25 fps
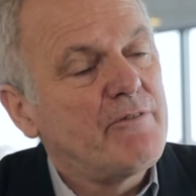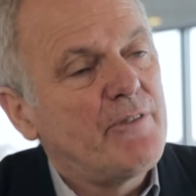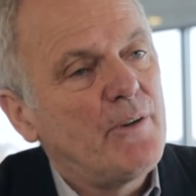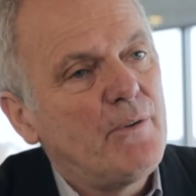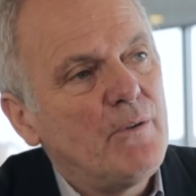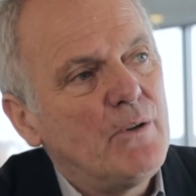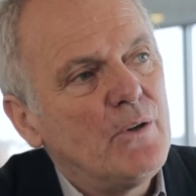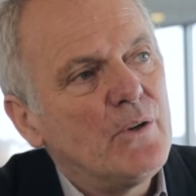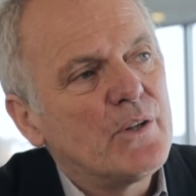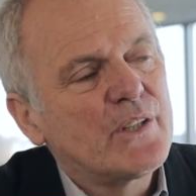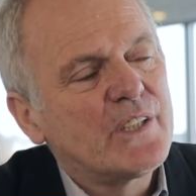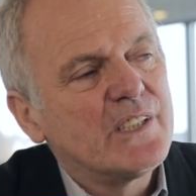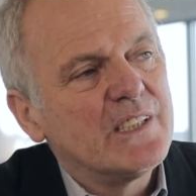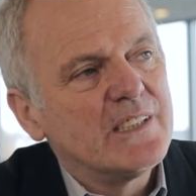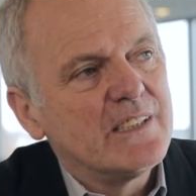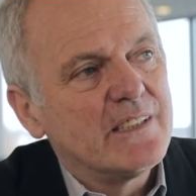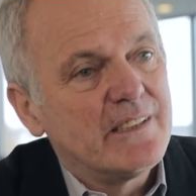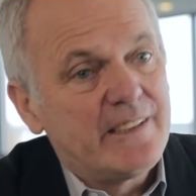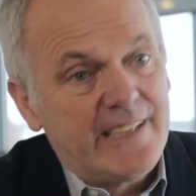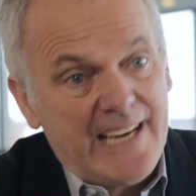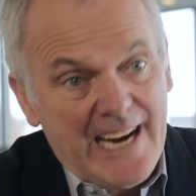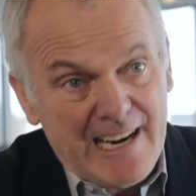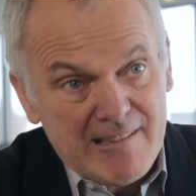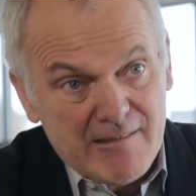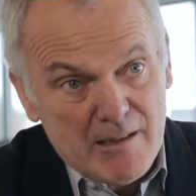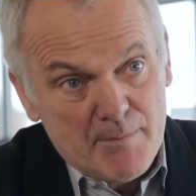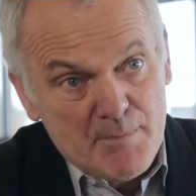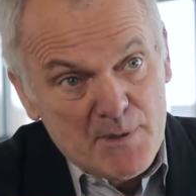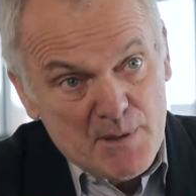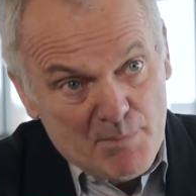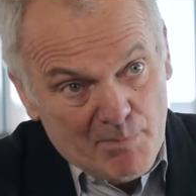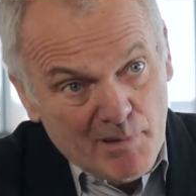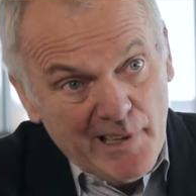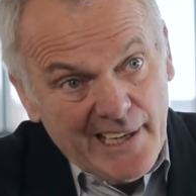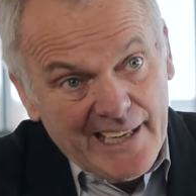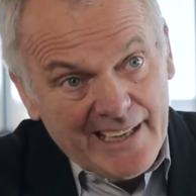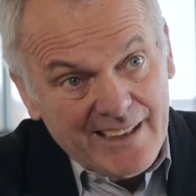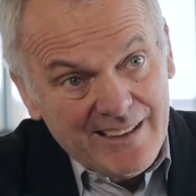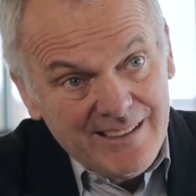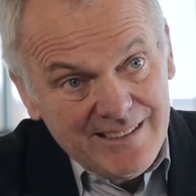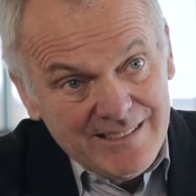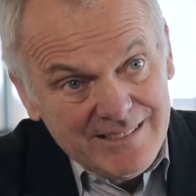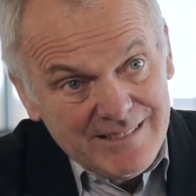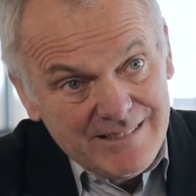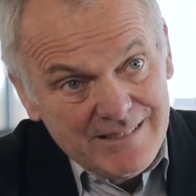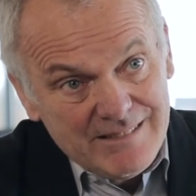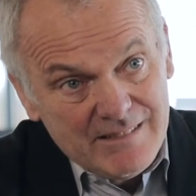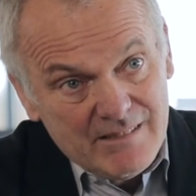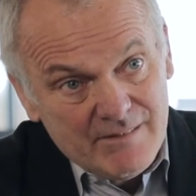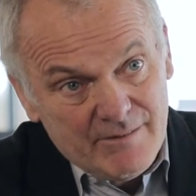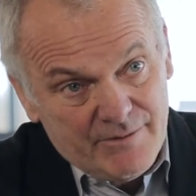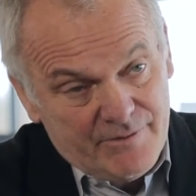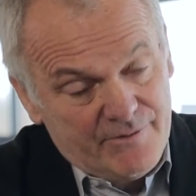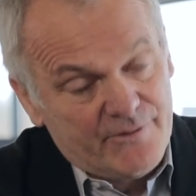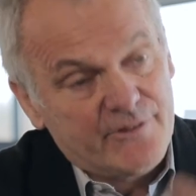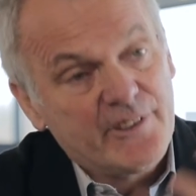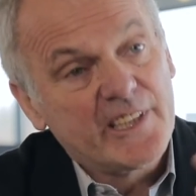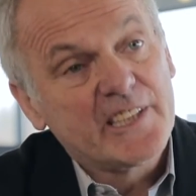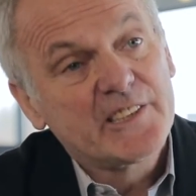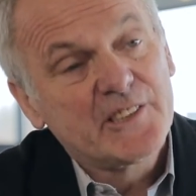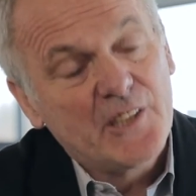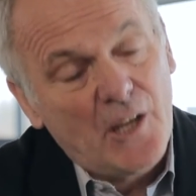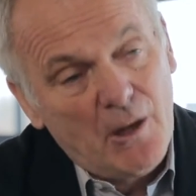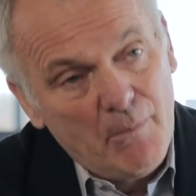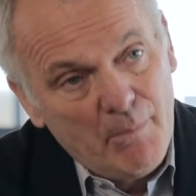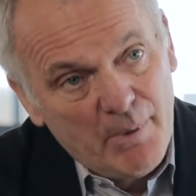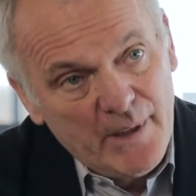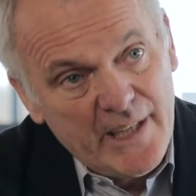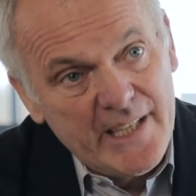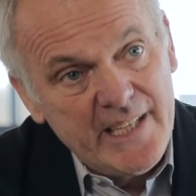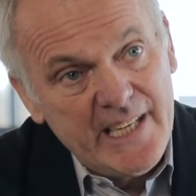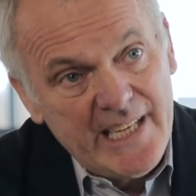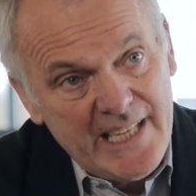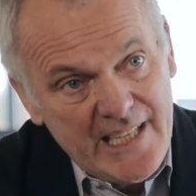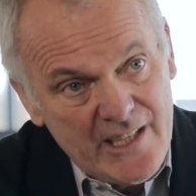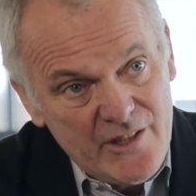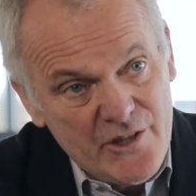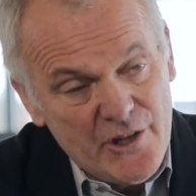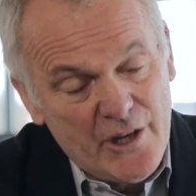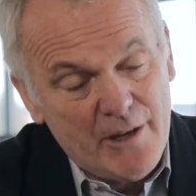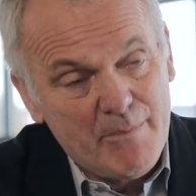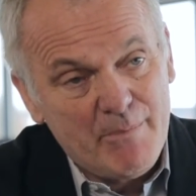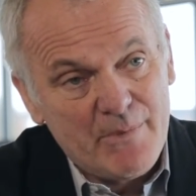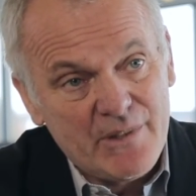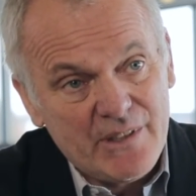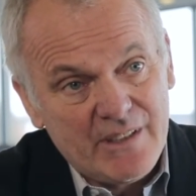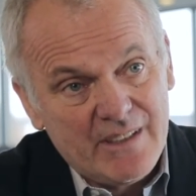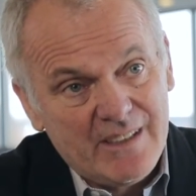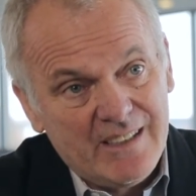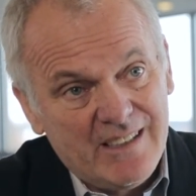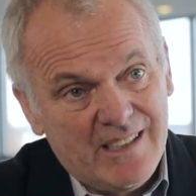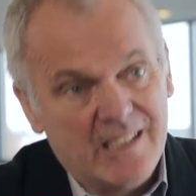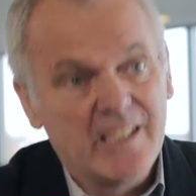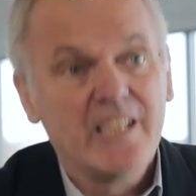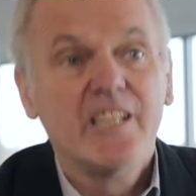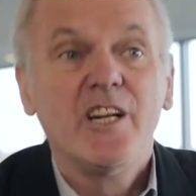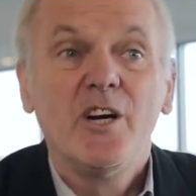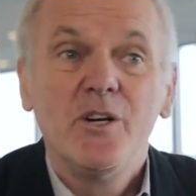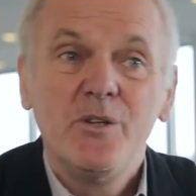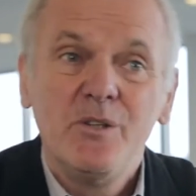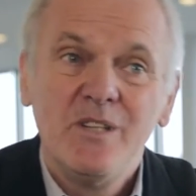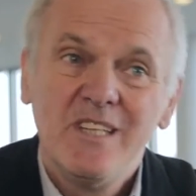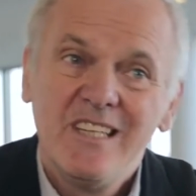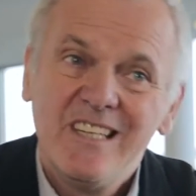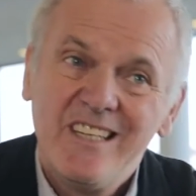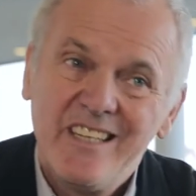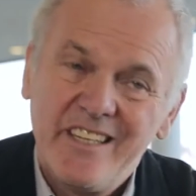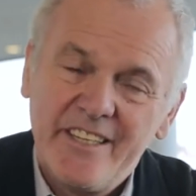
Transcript: if you look at the Arab Spring, for example, in Egypt, and I know,